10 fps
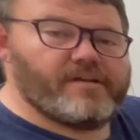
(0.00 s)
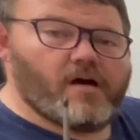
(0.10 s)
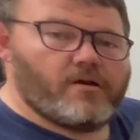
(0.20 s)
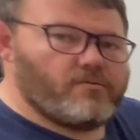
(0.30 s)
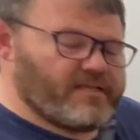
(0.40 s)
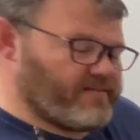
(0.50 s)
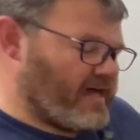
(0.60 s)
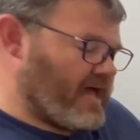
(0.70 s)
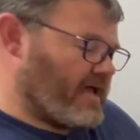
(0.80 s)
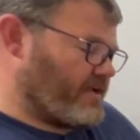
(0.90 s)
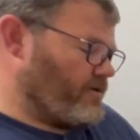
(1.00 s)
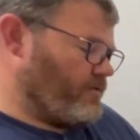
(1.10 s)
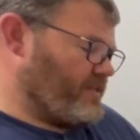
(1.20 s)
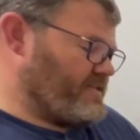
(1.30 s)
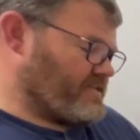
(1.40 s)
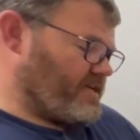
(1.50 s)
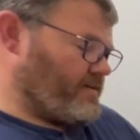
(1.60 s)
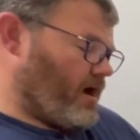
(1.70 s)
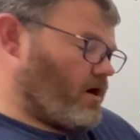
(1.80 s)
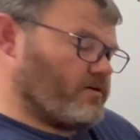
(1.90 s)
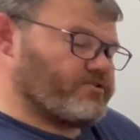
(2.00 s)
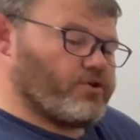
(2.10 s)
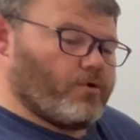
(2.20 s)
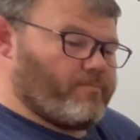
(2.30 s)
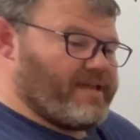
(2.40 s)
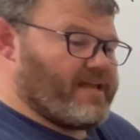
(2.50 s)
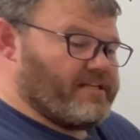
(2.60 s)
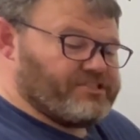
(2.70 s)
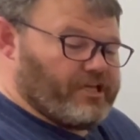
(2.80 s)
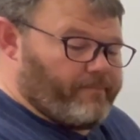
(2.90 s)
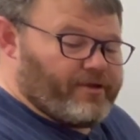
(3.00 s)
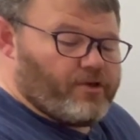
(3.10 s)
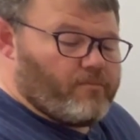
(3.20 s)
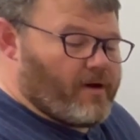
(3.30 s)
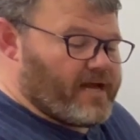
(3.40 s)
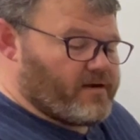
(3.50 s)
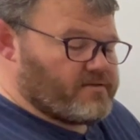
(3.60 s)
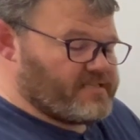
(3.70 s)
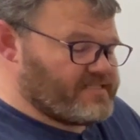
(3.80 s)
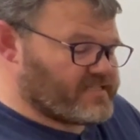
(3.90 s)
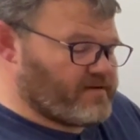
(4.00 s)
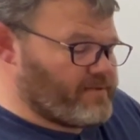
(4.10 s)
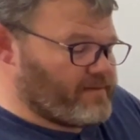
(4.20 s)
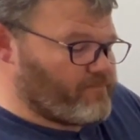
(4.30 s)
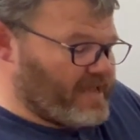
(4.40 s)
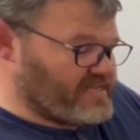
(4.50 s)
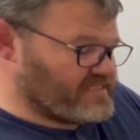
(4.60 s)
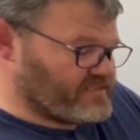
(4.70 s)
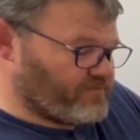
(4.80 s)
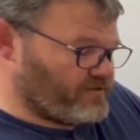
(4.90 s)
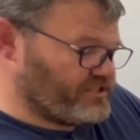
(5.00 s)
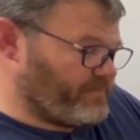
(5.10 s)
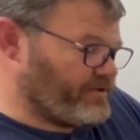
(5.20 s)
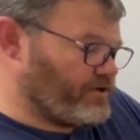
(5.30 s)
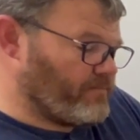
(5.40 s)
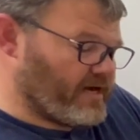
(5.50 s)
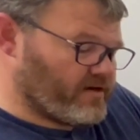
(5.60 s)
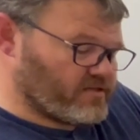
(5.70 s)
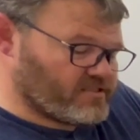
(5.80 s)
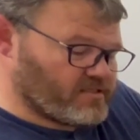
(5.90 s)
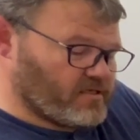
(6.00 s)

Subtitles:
not only that, you know, these could also be GPU miners. These could be bases for GPU miners.